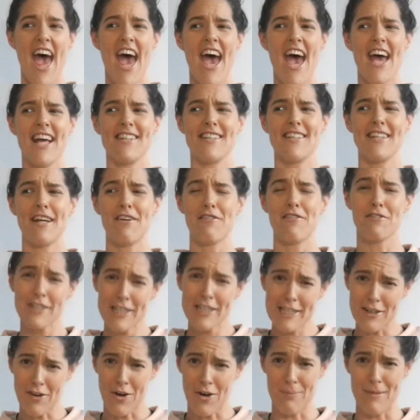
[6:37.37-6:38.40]
And it
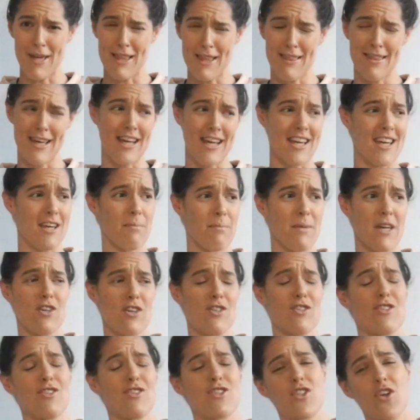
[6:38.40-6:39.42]
really got me thinking,
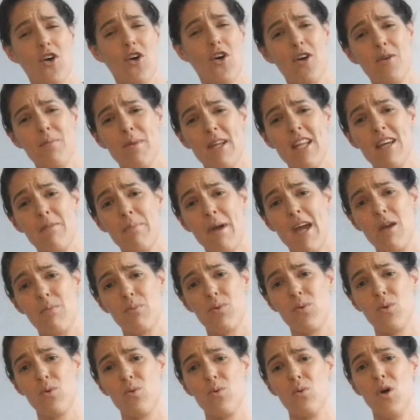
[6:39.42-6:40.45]
because so many
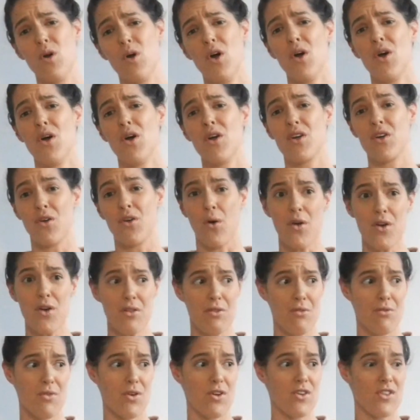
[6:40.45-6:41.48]
people go
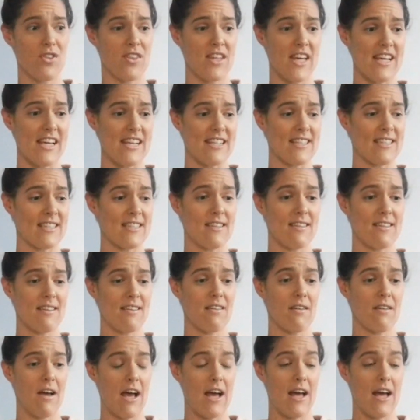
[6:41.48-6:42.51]
through these
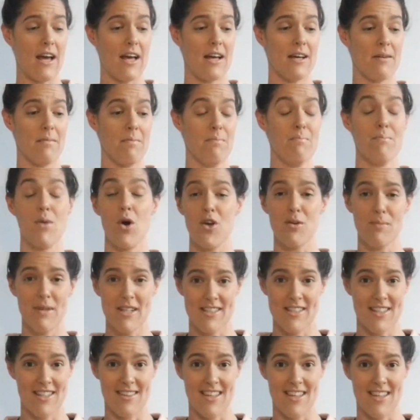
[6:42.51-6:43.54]

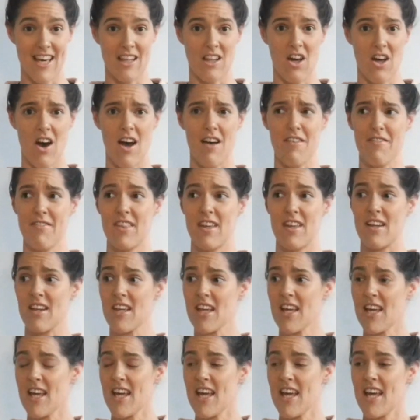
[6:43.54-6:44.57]
moments in their life that
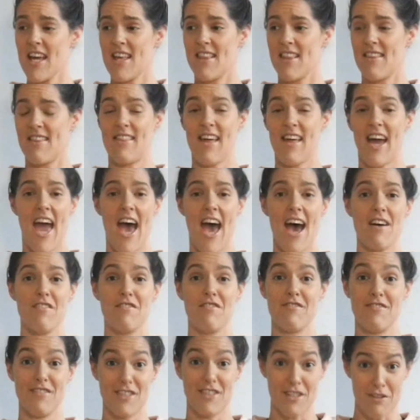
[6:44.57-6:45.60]
they
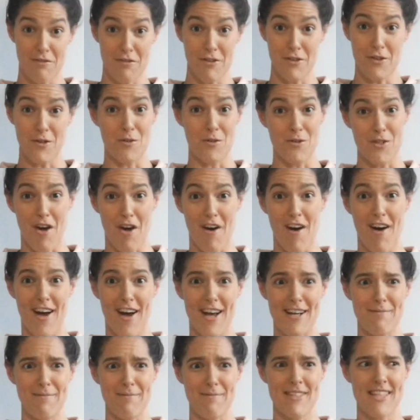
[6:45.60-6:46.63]
have difficult
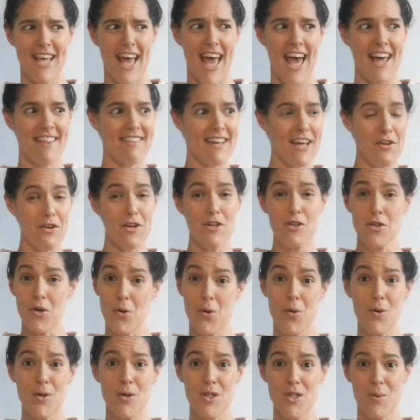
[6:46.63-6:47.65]
times and they don't
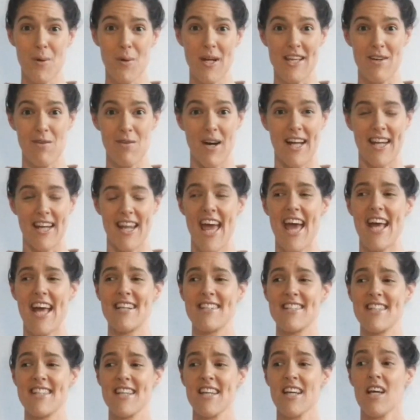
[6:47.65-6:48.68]
talk to anyone.
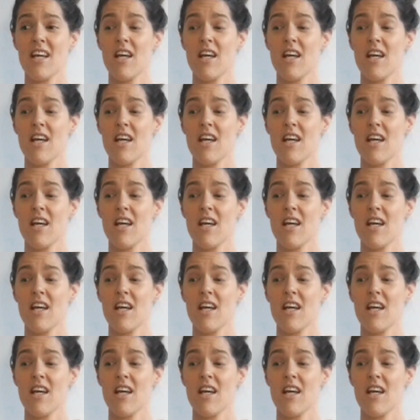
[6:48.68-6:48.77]
And